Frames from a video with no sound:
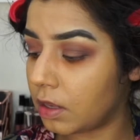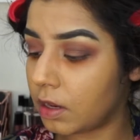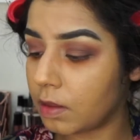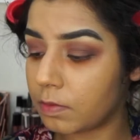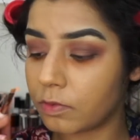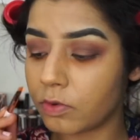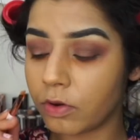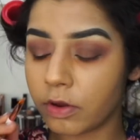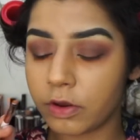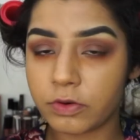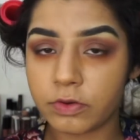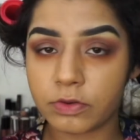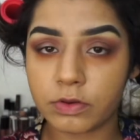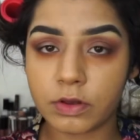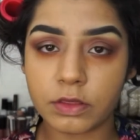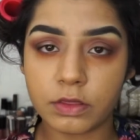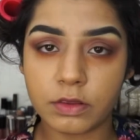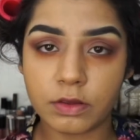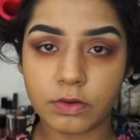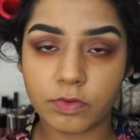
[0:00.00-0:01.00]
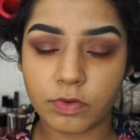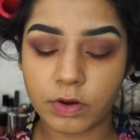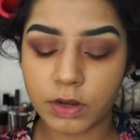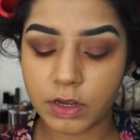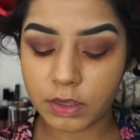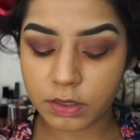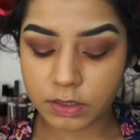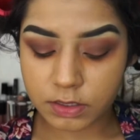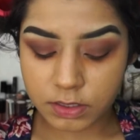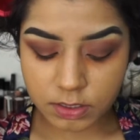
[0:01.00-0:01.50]
I'm going to cut the
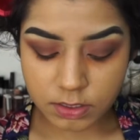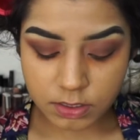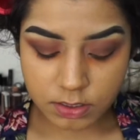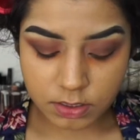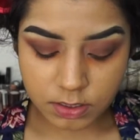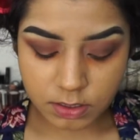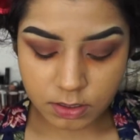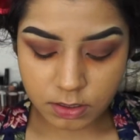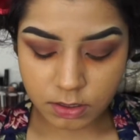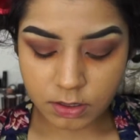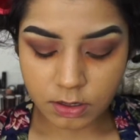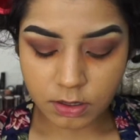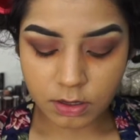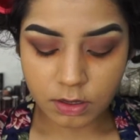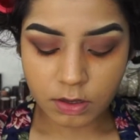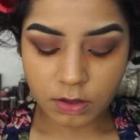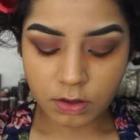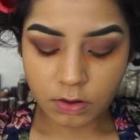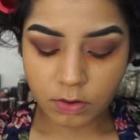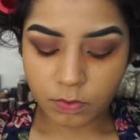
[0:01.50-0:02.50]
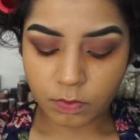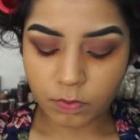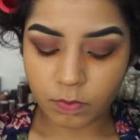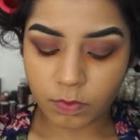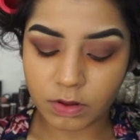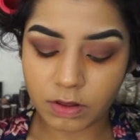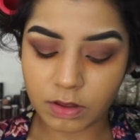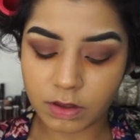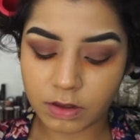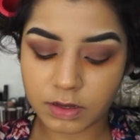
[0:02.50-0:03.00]
crease
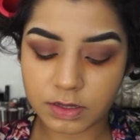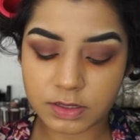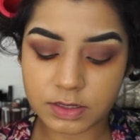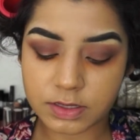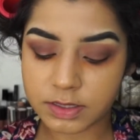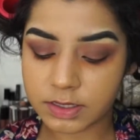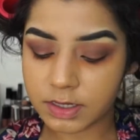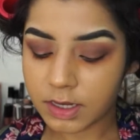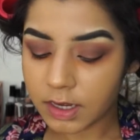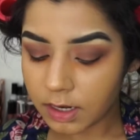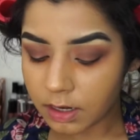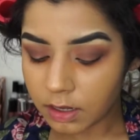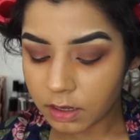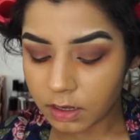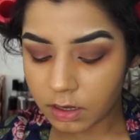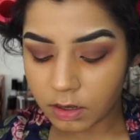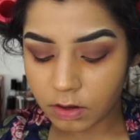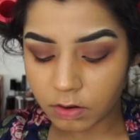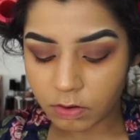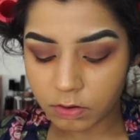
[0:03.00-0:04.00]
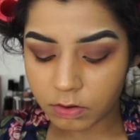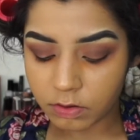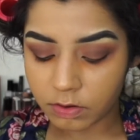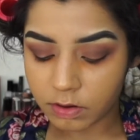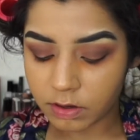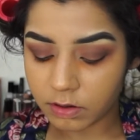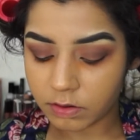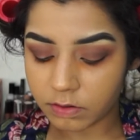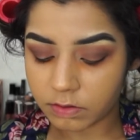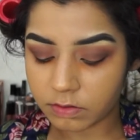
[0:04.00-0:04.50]
with a concealer, or you
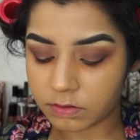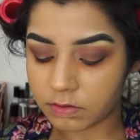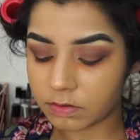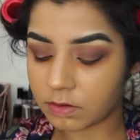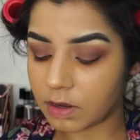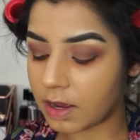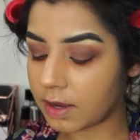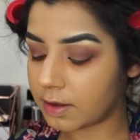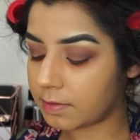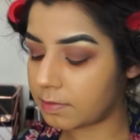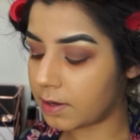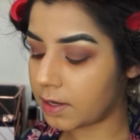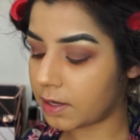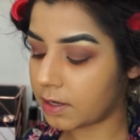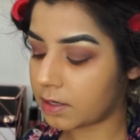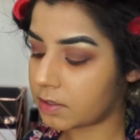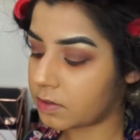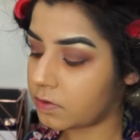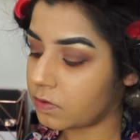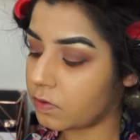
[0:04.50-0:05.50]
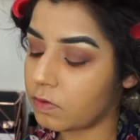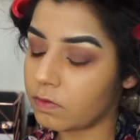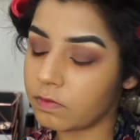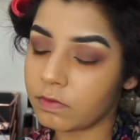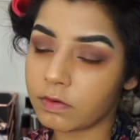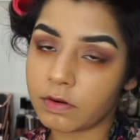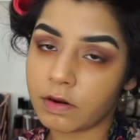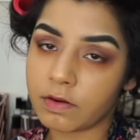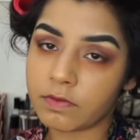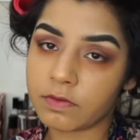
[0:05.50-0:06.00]
can use the eye base or
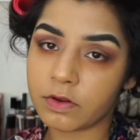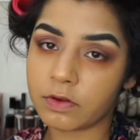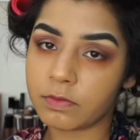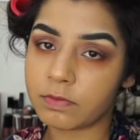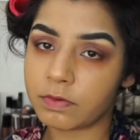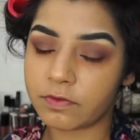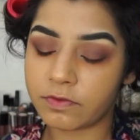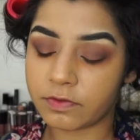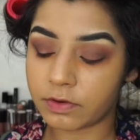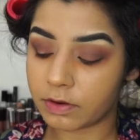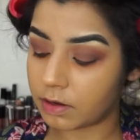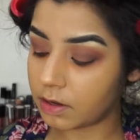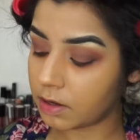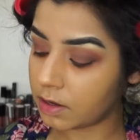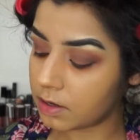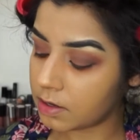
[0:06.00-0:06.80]
whatever you prefer.